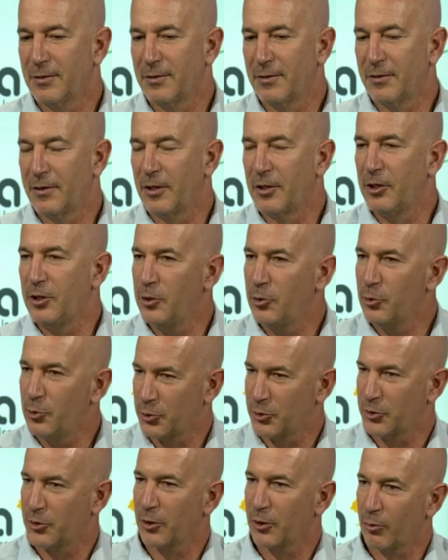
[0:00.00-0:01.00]

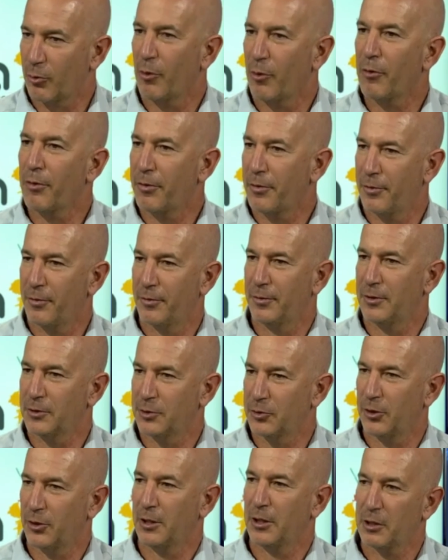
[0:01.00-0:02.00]
the growth is
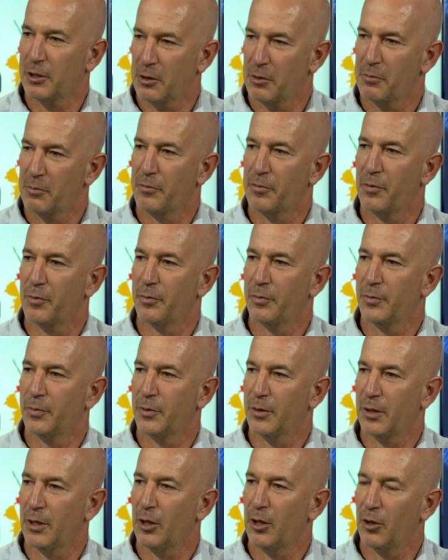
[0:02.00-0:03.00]
going to come from
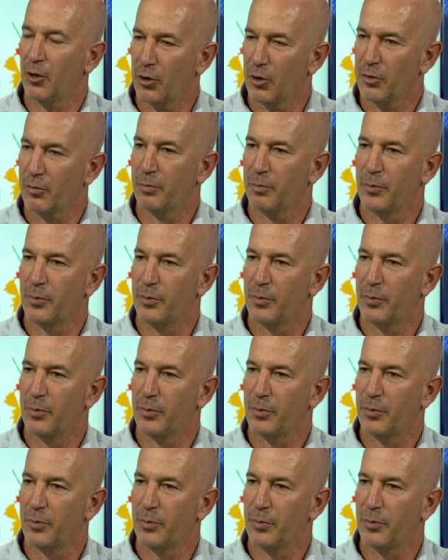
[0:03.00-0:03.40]
a lot of